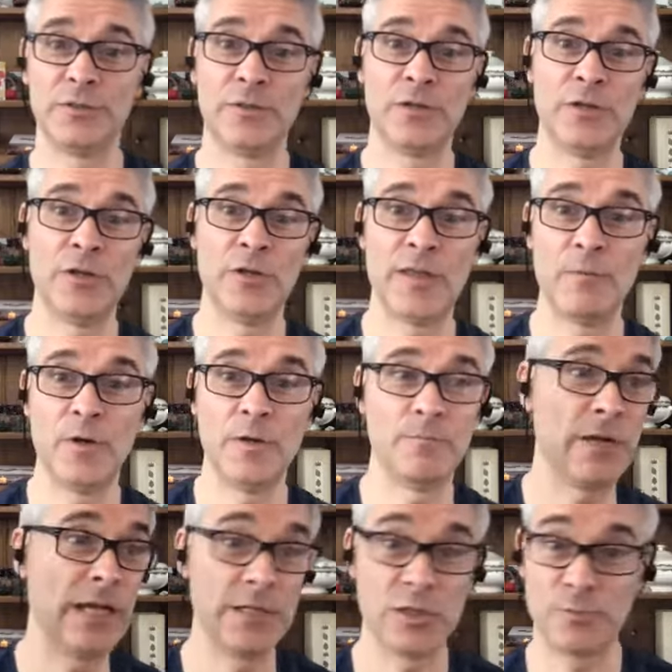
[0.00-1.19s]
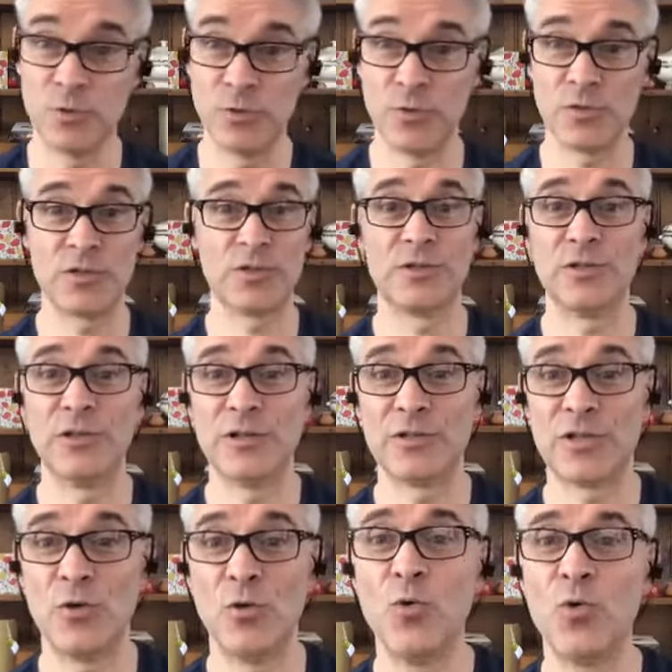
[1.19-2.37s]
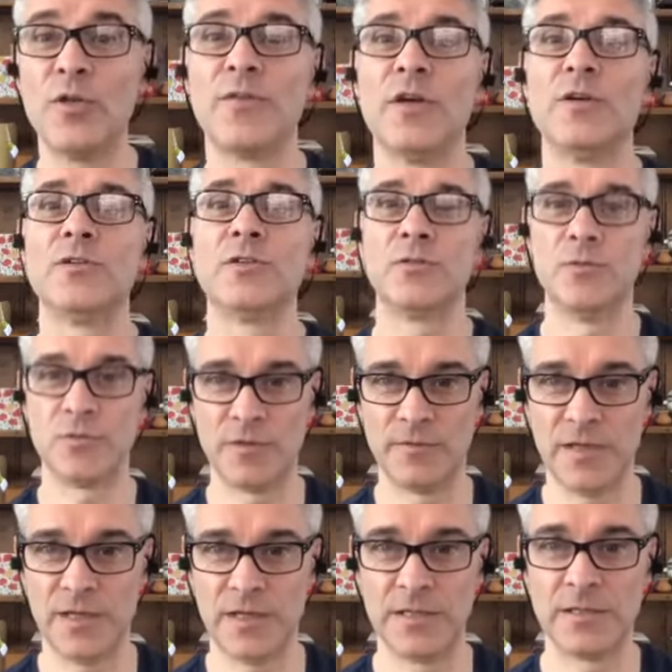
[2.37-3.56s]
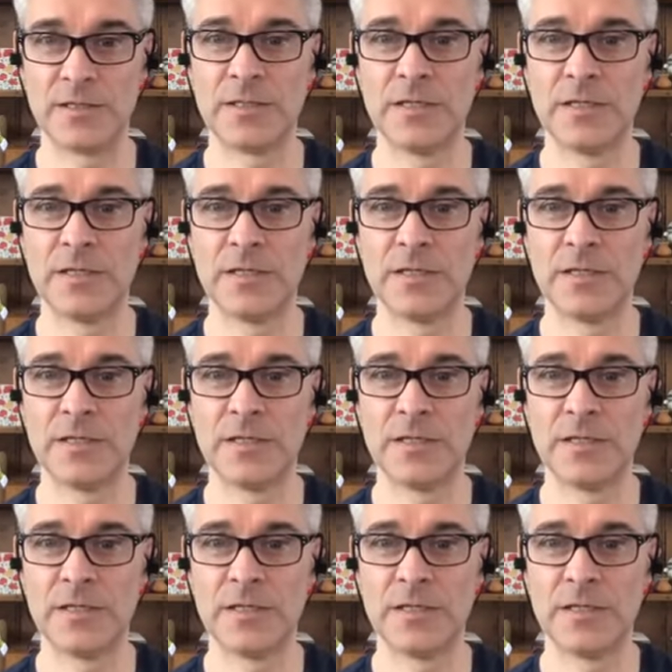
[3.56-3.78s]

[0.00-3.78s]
You know, they weren't playing sports. You know, so all of those sorts of things.